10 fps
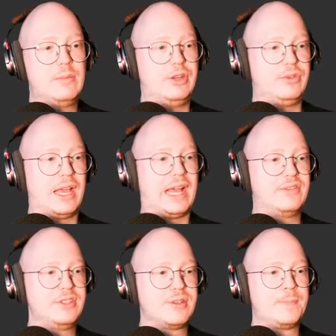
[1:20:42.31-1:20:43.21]
But if you
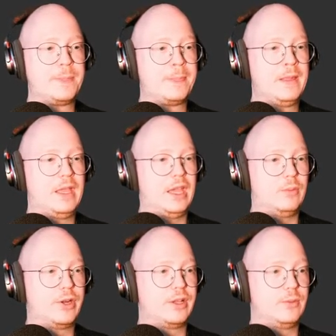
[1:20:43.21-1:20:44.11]
haven't, uh,
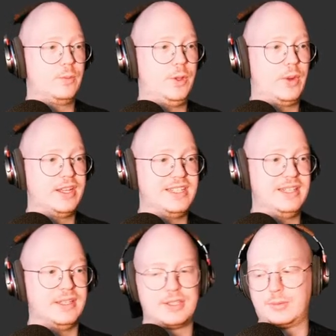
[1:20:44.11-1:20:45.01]
what I, the way I
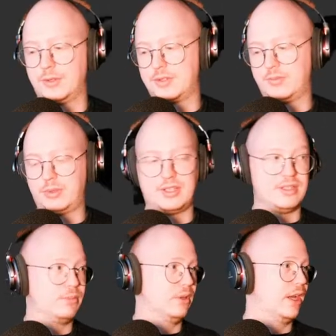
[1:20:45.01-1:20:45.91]
did this was pretty simple.